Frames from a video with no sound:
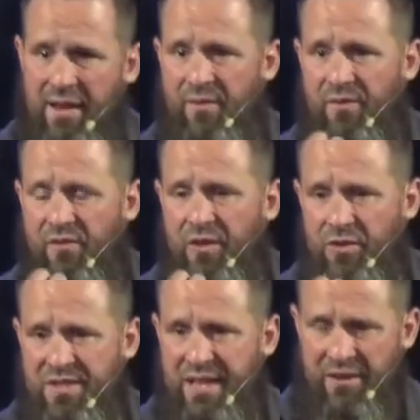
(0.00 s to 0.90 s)
then they can
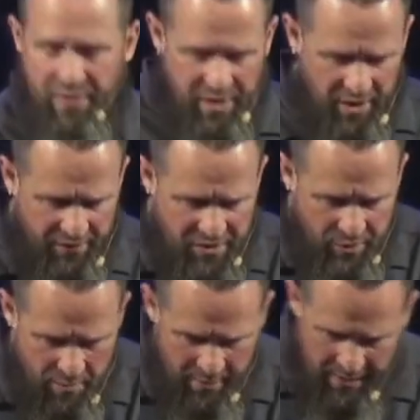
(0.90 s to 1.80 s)
feel safe
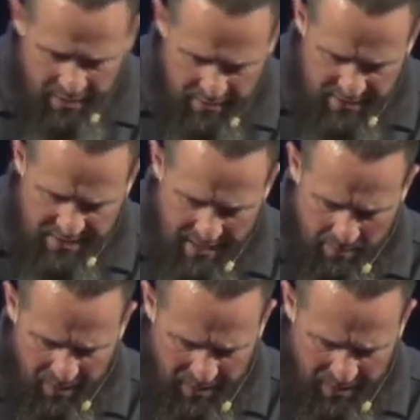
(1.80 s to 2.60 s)
enough to admit the